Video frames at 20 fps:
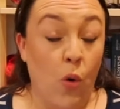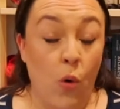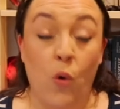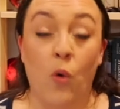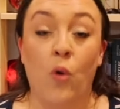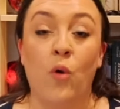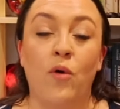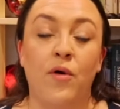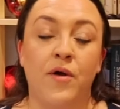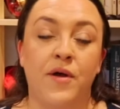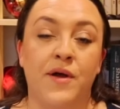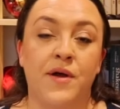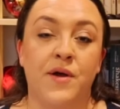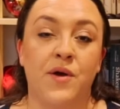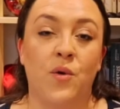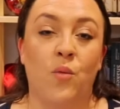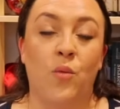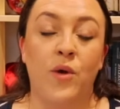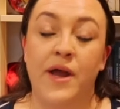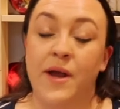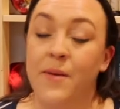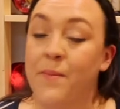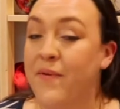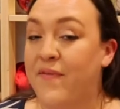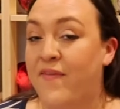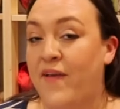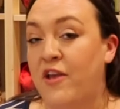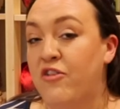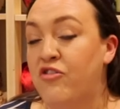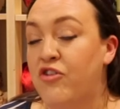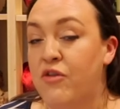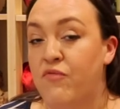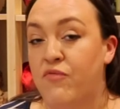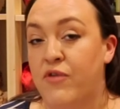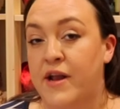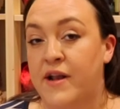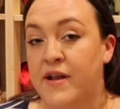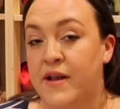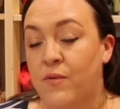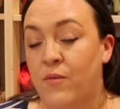or we can potentially
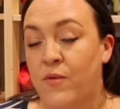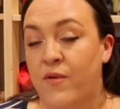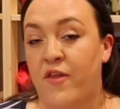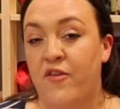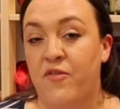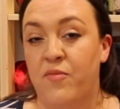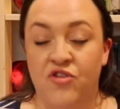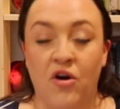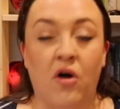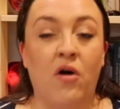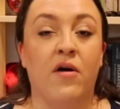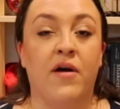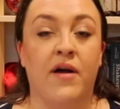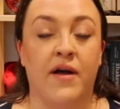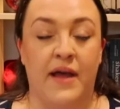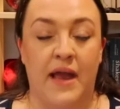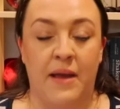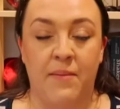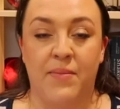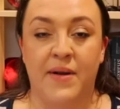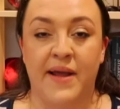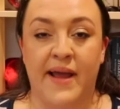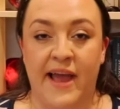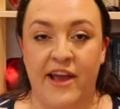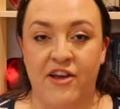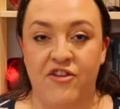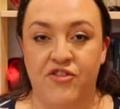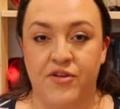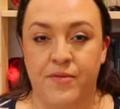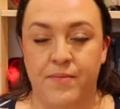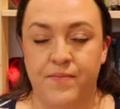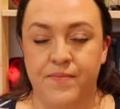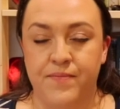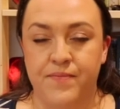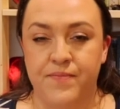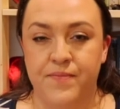read it with its darker implication.